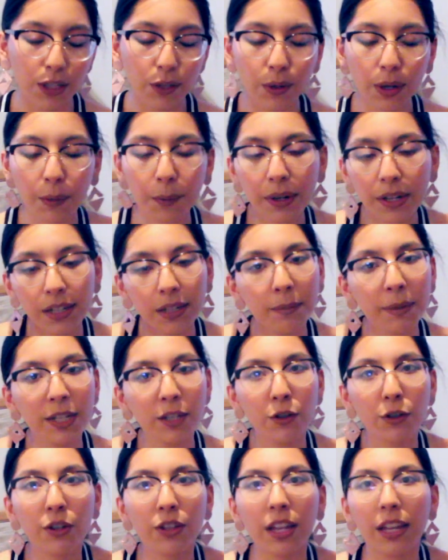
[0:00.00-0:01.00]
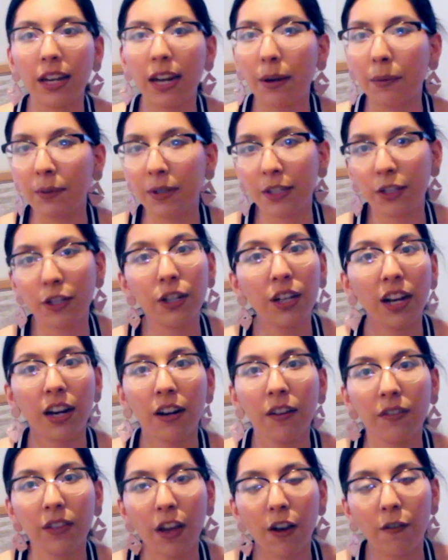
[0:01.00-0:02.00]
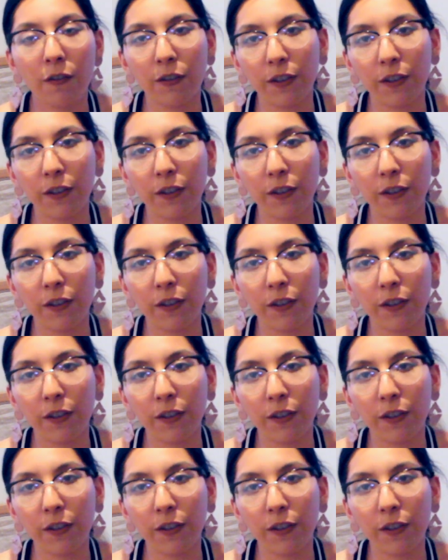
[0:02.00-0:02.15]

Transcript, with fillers: So I wanted to make sure that I would take care of that